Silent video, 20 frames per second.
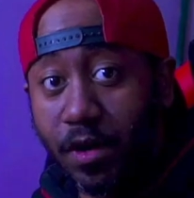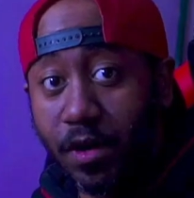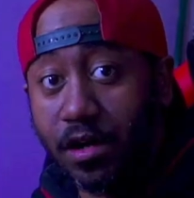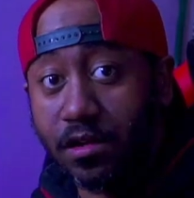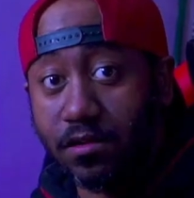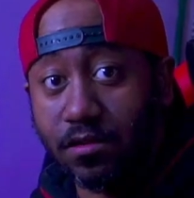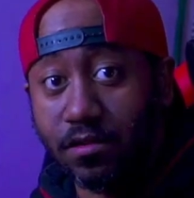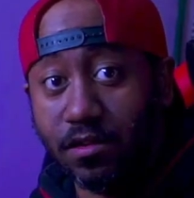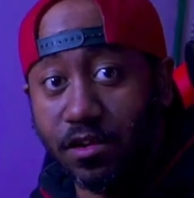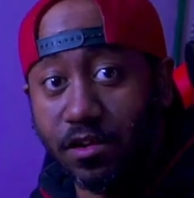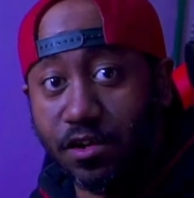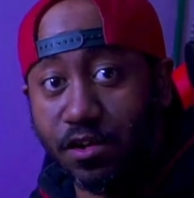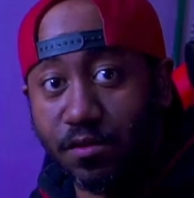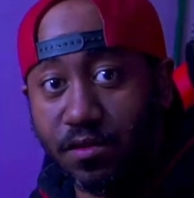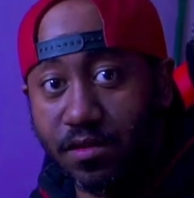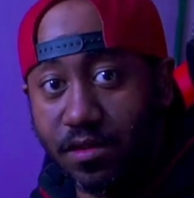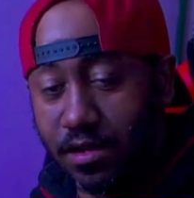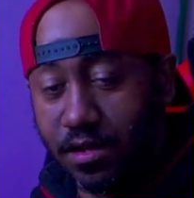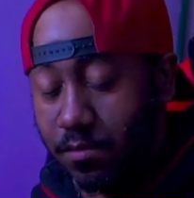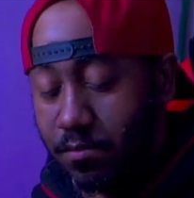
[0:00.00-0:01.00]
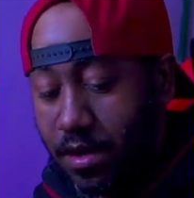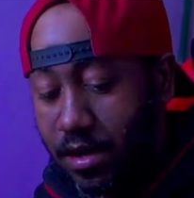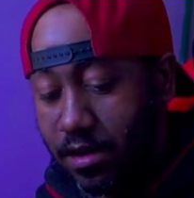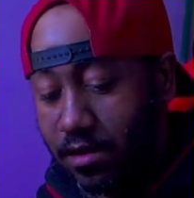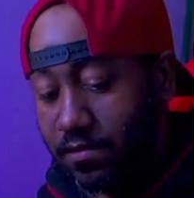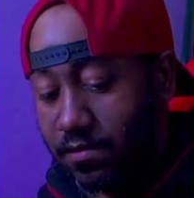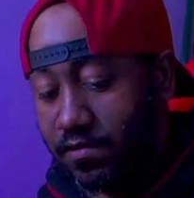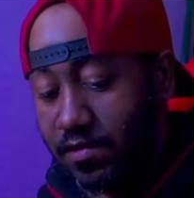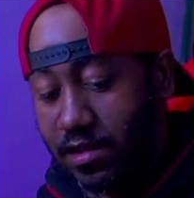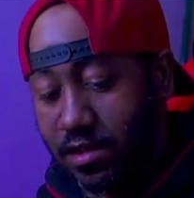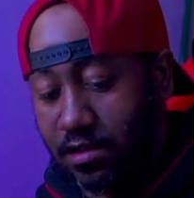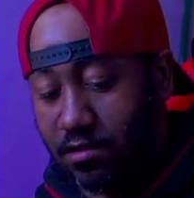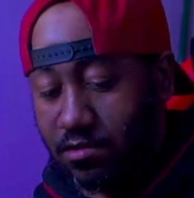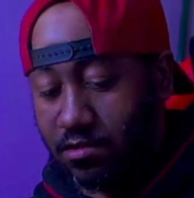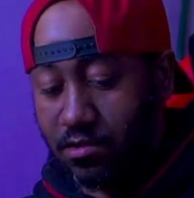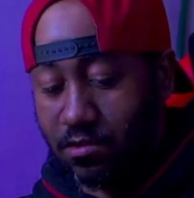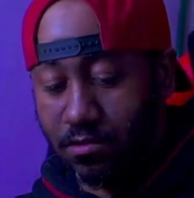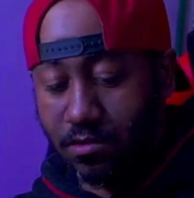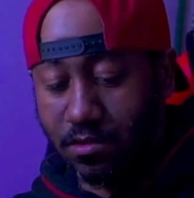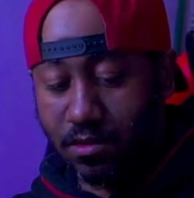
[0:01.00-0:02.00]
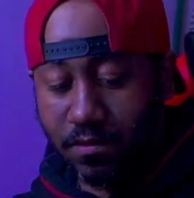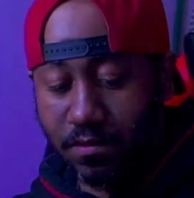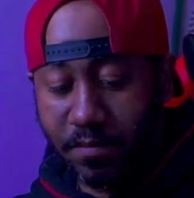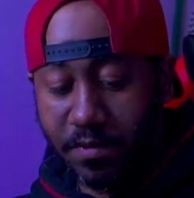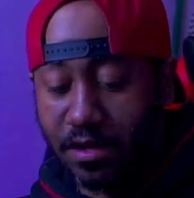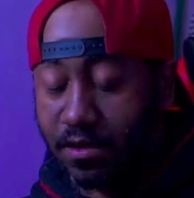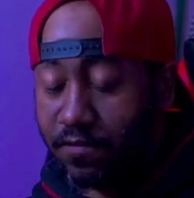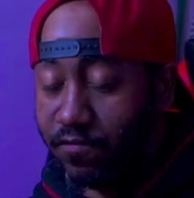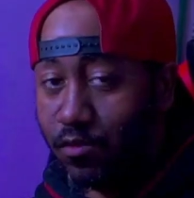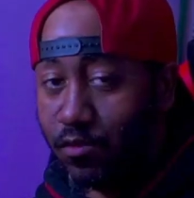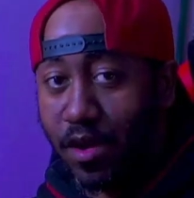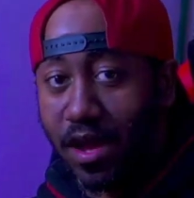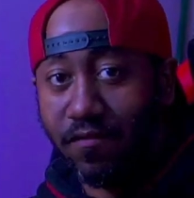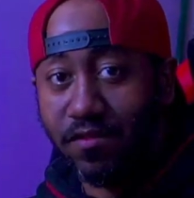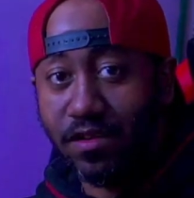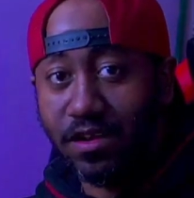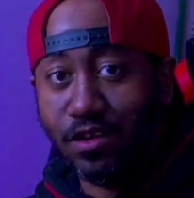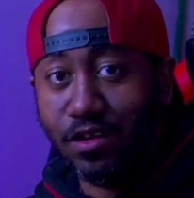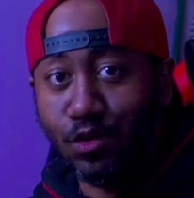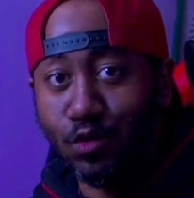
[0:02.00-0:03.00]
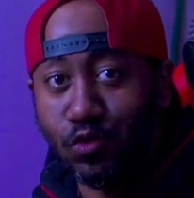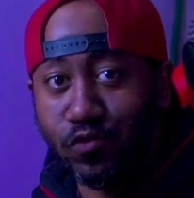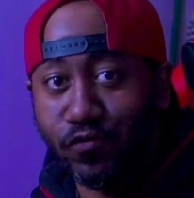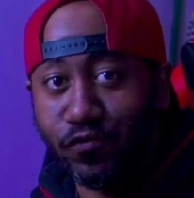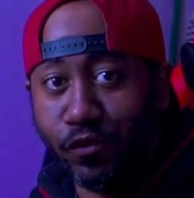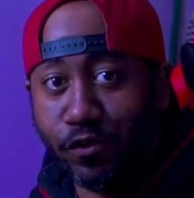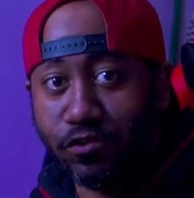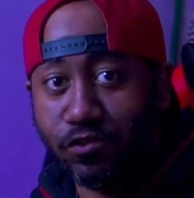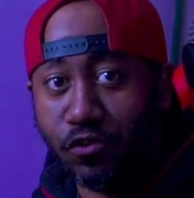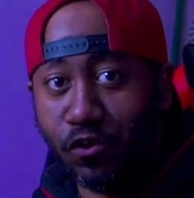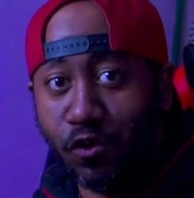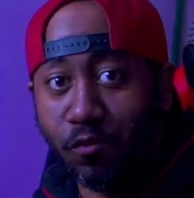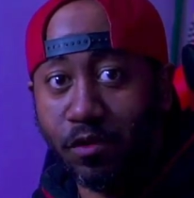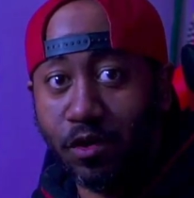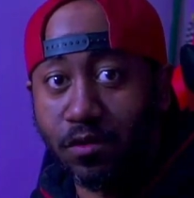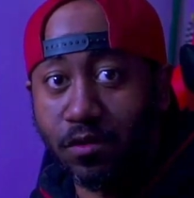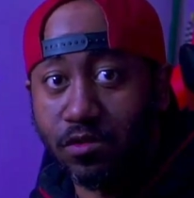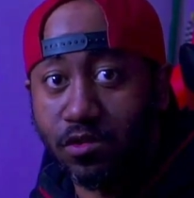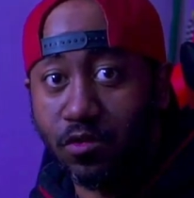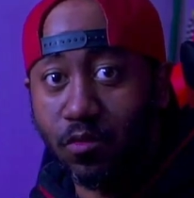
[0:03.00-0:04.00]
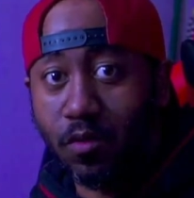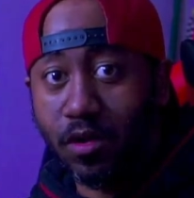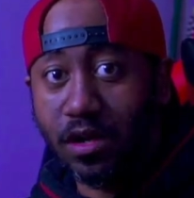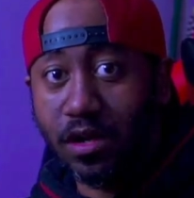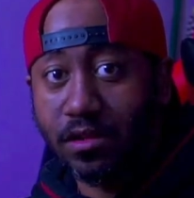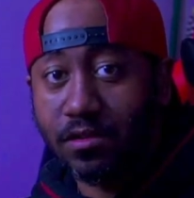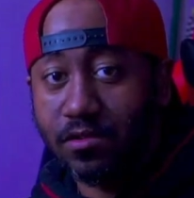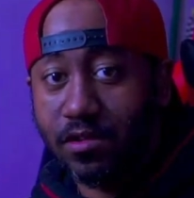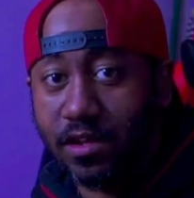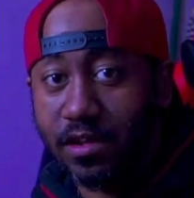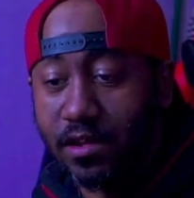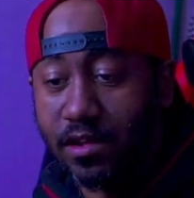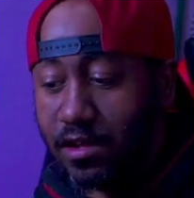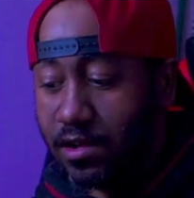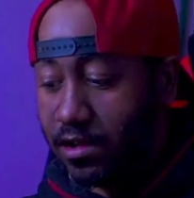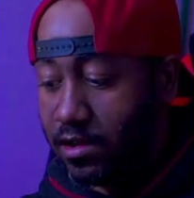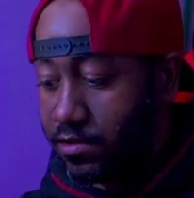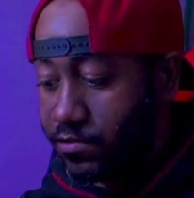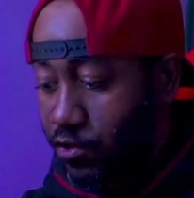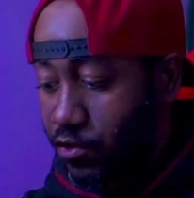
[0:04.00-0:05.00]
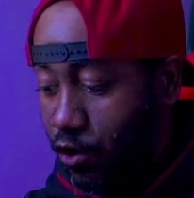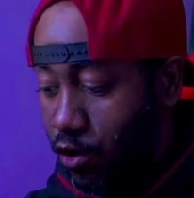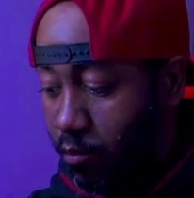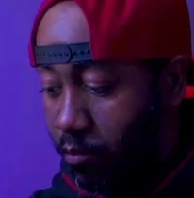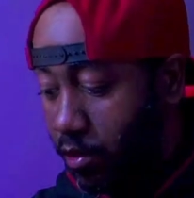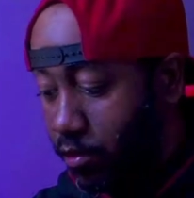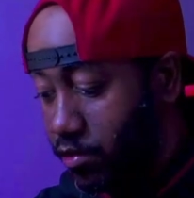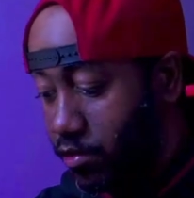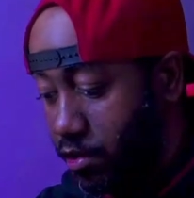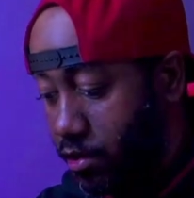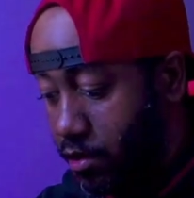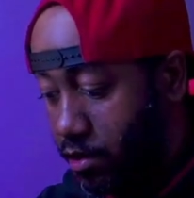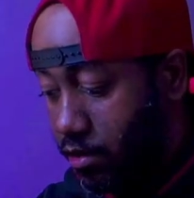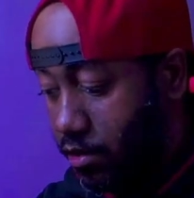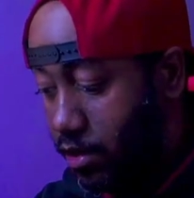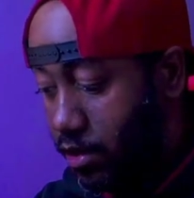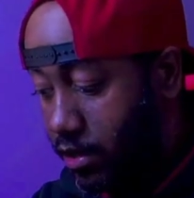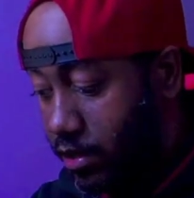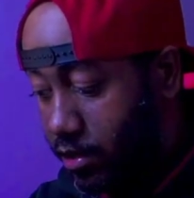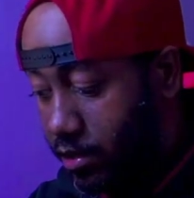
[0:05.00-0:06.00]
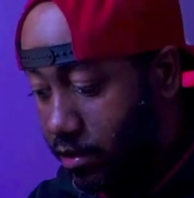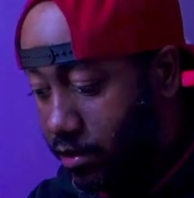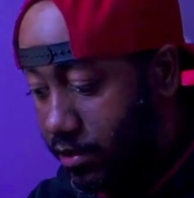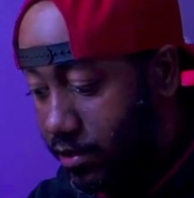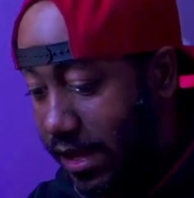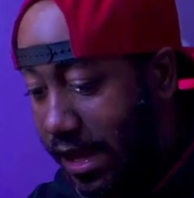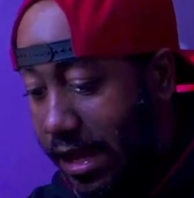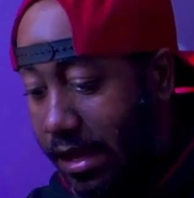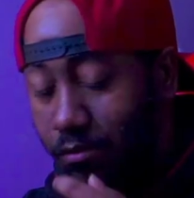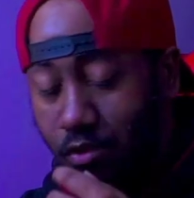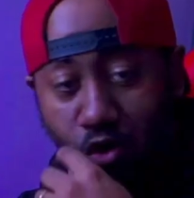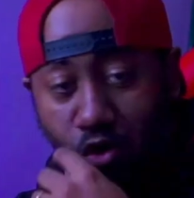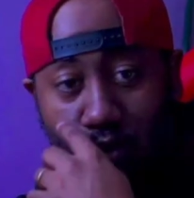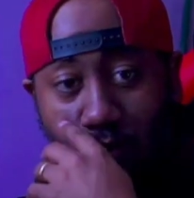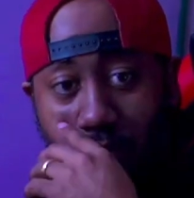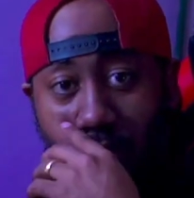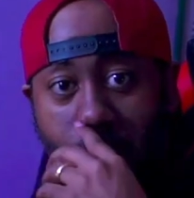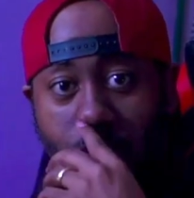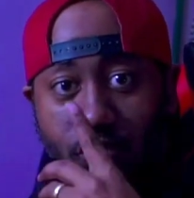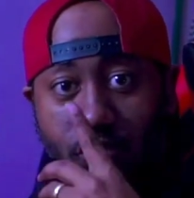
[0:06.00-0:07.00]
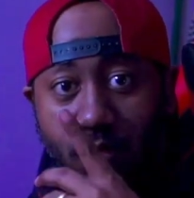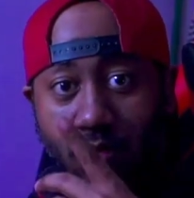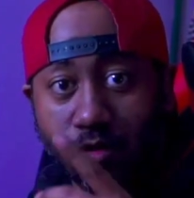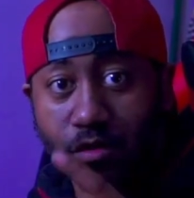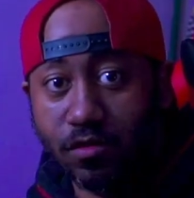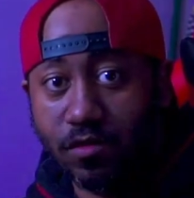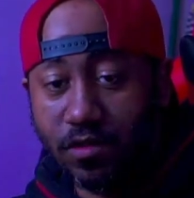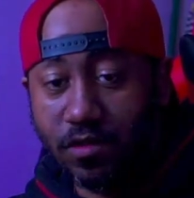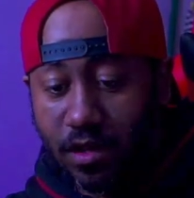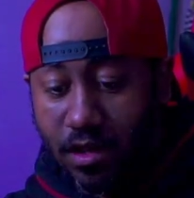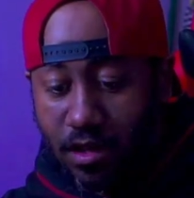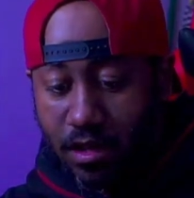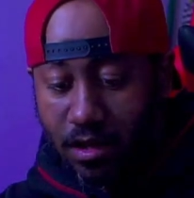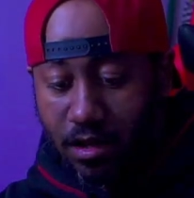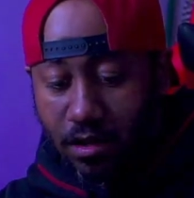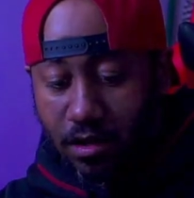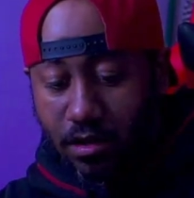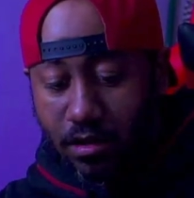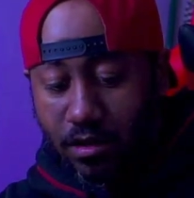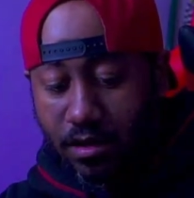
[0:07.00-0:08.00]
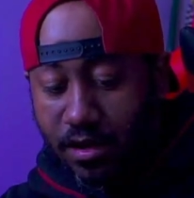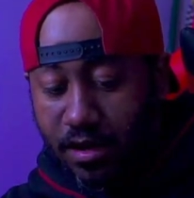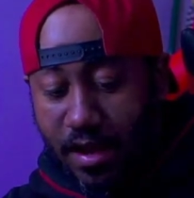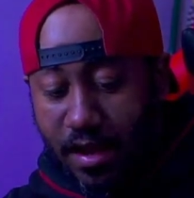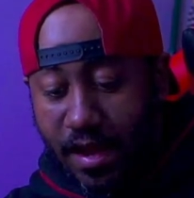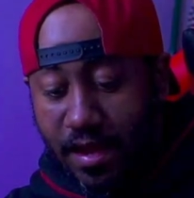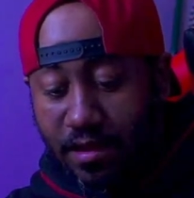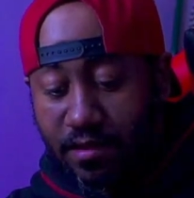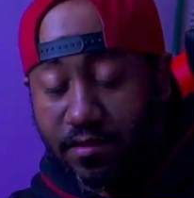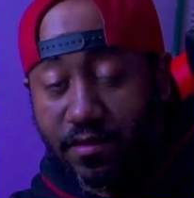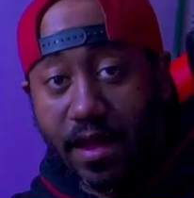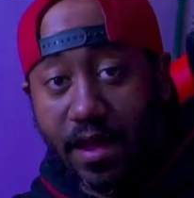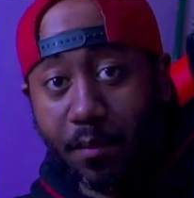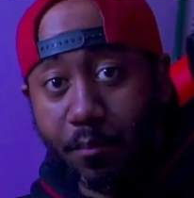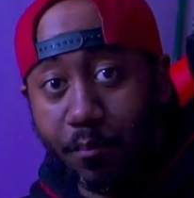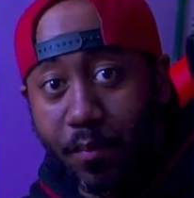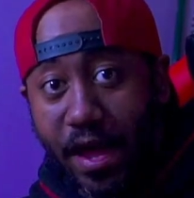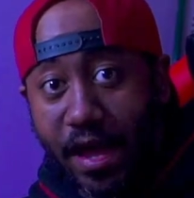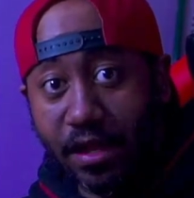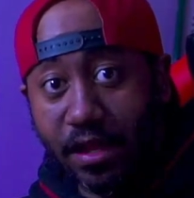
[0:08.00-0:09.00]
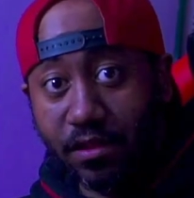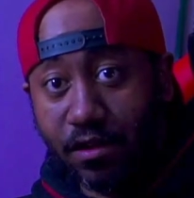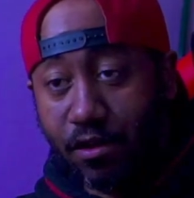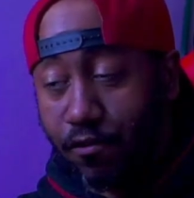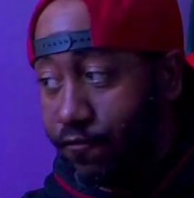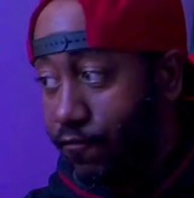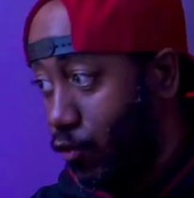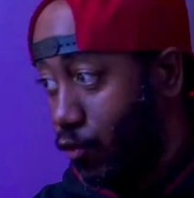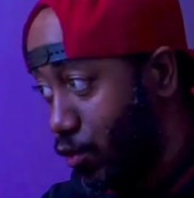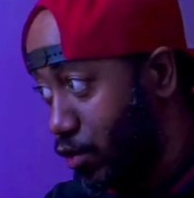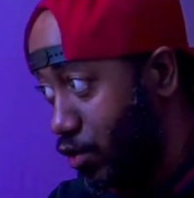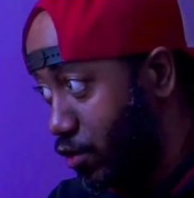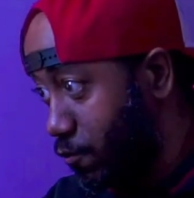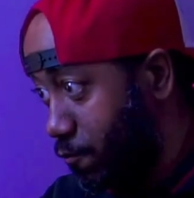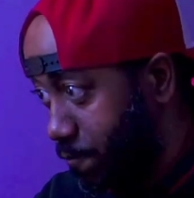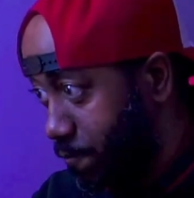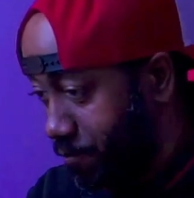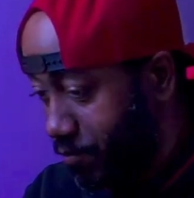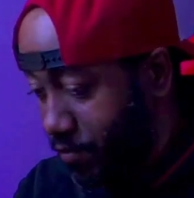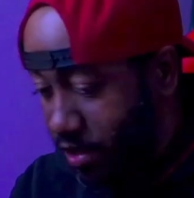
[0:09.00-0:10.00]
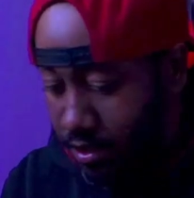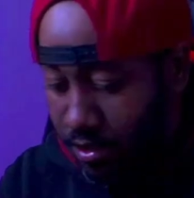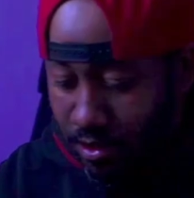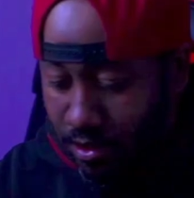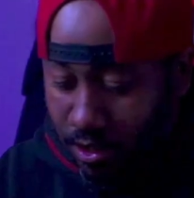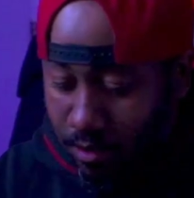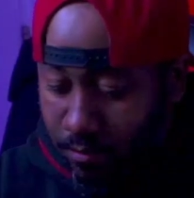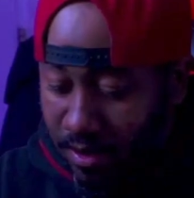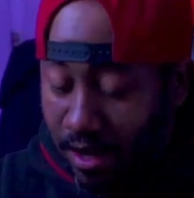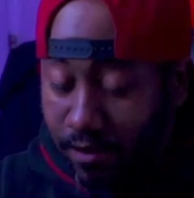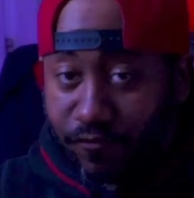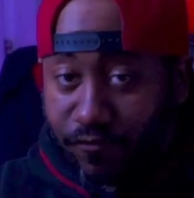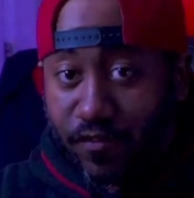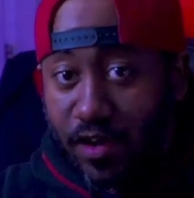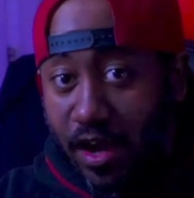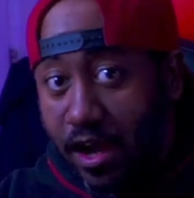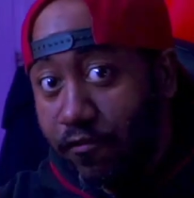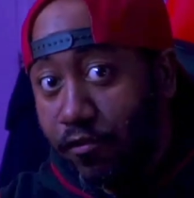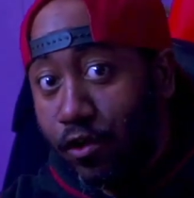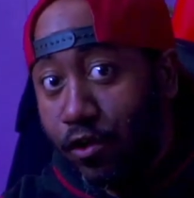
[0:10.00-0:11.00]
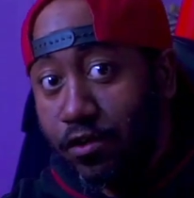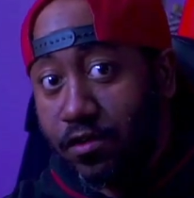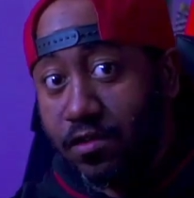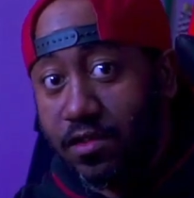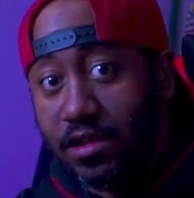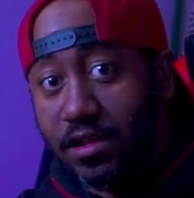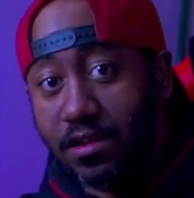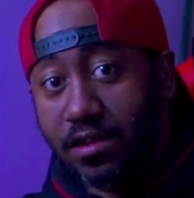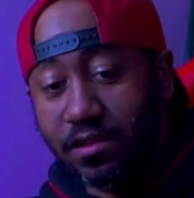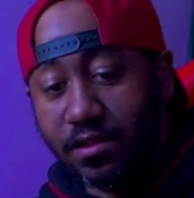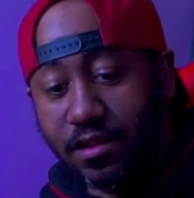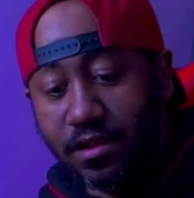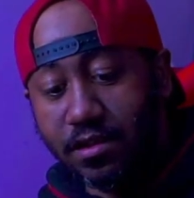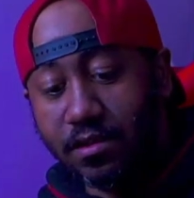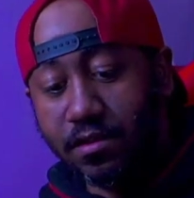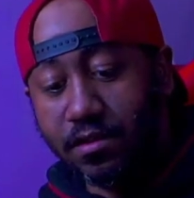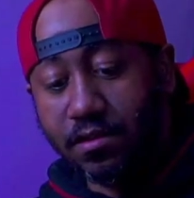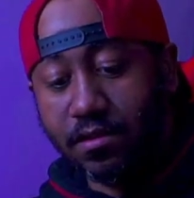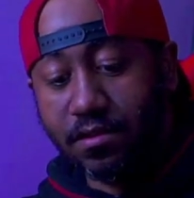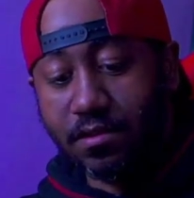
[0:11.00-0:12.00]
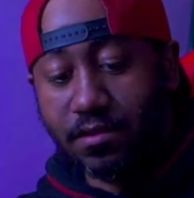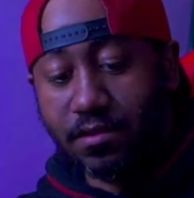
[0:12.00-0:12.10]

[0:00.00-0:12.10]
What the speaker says: button, you know, in the competitive scene. So I mean, if you have any use for turbo and you wanted to turbo your GameCube controllers, it has that back there for you. I've heard the